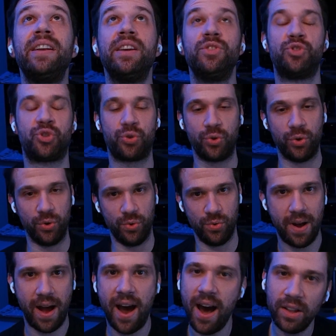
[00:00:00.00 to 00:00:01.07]
and
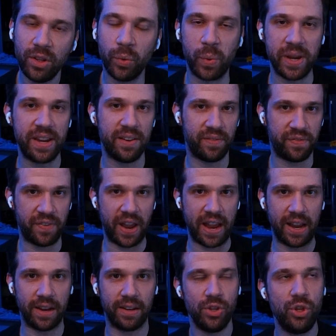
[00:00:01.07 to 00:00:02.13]
true Halloween
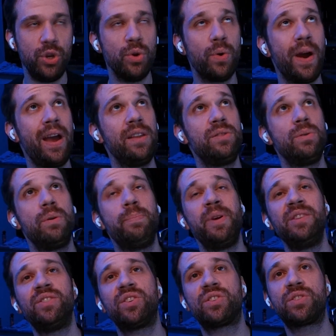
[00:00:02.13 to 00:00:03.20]
fan, you had to have
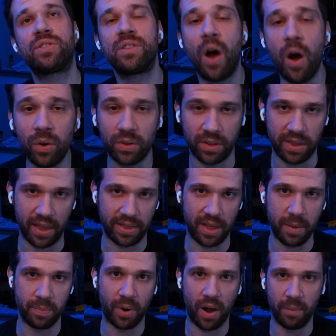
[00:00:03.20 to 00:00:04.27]
been stoked that
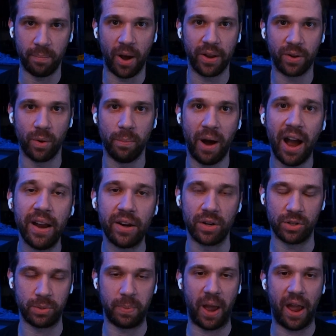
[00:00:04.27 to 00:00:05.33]
they brought Michael
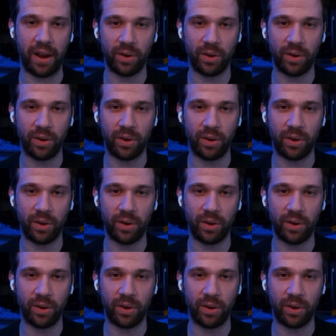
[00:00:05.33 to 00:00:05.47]
Myers back,